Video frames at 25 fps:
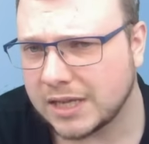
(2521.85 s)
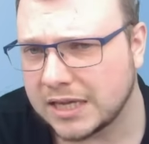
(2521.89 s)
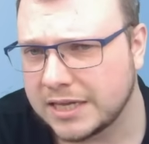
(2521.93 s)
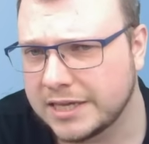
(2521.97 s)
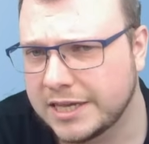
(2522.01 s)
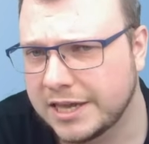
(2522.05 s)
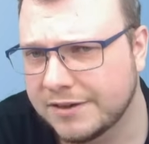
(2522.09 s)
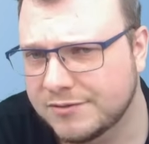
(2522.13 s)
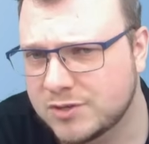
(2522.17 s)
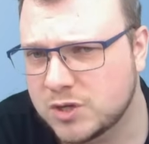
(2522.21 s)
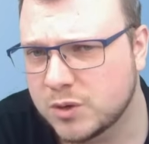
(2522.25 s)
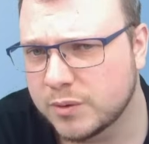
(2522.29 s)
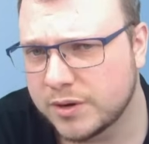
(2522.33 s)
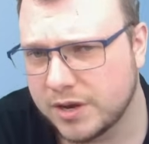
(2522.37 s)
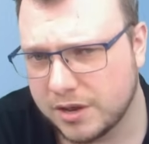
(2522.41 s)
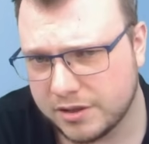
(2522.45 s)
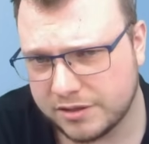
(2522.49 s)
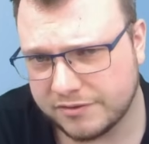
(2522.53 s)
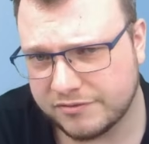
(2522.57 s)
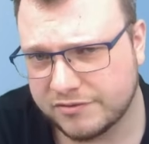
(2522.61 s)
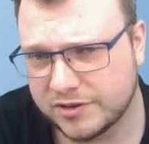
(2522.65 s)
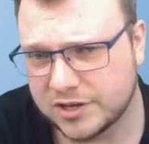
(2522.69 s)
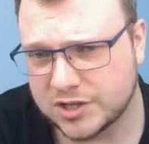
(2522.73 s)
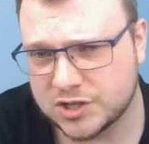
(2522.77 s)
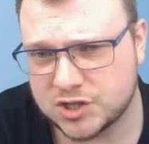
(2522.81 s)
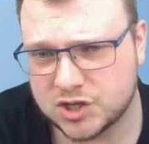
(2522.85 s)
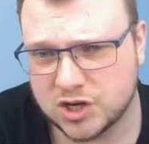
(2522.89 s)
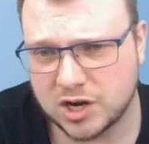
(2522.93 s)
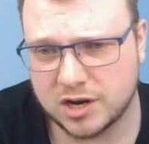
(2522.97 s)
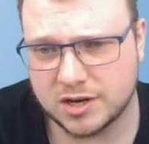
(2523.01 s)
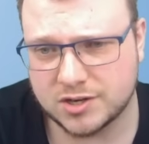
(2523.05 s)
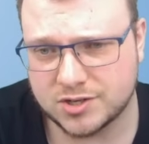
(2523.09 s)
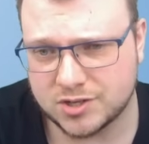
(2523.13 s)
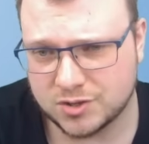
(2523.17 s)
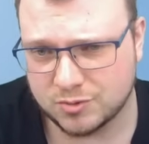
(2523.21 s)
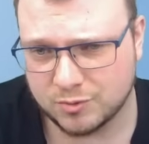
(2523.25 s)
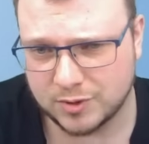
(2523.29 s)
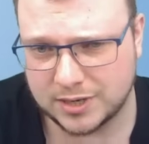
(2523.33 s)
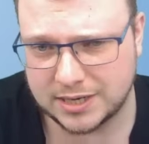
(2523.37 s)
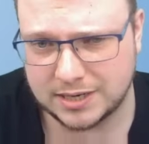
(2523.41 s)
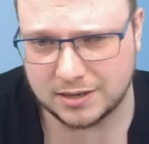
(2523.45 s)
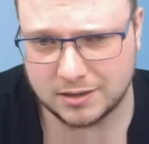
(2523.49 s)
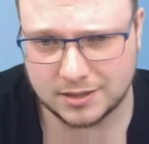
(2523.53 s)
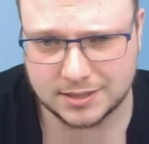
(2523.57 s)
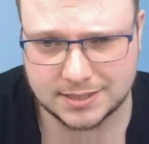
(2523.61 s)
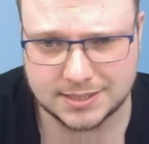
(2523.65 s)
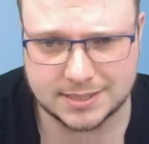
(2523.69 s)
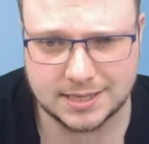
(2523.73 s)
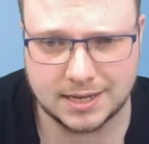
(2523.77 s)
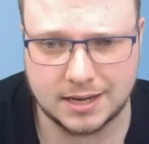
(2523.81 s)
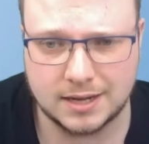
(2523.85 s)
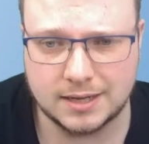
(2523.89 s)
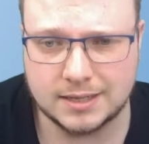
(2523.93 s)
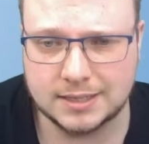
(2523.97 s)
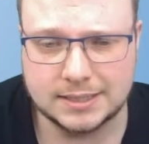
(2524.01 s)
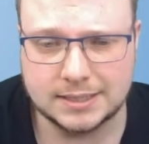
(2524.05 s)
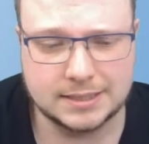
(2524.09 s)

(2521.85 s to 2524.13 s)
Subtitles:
Gives you another first charge, so really nice there.